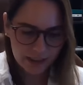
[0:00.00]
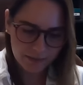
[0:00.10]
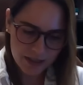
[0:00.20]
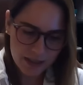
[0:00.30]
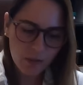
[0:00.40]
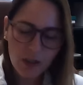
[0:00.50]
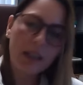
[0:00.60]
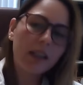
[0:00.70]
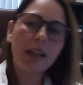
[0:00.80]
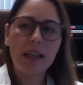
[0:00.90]
still
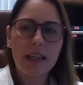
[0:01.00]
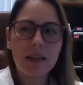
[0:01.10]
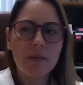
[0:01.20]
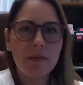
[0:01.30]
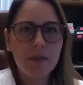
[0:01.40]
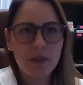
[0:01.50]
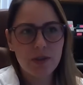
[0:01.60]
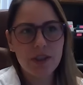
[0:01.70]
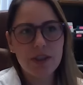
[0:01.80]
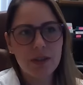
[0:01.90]
work in
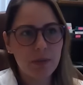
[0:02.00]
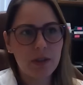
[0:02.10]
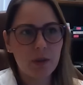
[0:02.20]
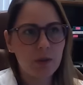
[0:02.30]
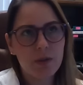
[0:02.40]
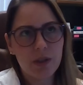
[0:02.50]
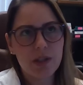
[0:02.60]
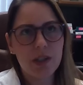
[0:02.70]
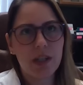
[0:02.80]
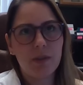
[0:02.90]
nutrition, mineral
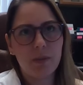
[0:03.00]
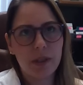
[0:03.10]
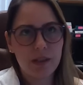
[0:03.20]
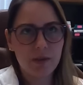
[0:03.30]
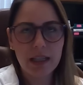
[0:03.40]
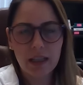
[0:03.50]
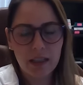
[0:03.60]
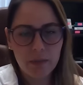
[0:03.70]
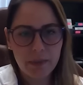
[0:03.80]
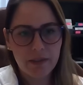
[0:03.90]
nutrition. We're doing a
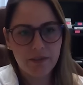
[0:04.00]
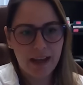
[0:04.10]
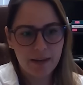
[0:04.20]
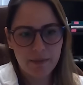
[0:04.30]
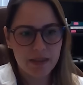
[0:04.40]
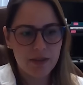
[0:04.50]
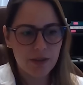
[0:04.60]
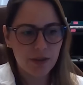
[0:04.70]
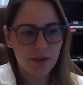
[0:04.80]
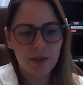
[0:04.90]
little bit on vitamins
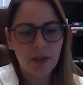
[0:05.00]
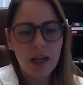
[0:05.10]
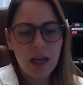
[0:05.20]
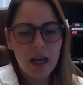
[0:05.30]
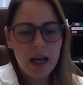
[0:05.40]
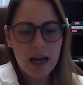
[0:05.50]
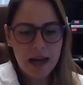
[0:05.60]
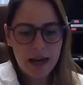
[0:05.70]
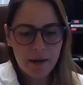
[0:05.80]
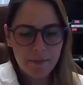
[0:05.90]
too.
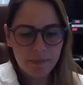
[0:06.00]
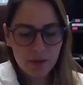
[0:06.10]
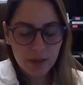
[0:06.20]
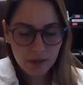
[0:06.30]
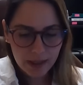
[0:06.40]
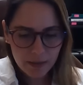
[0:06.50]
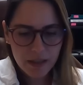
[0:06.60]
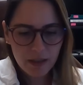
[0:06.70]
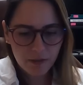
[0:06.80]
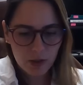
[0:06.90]
Doing quite a
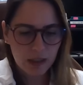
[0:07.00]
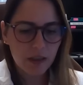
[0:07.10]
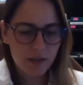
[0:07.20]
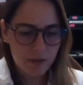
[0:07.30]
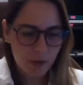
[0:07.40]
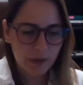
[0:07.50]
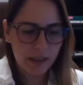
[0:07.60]
bit of work on smoke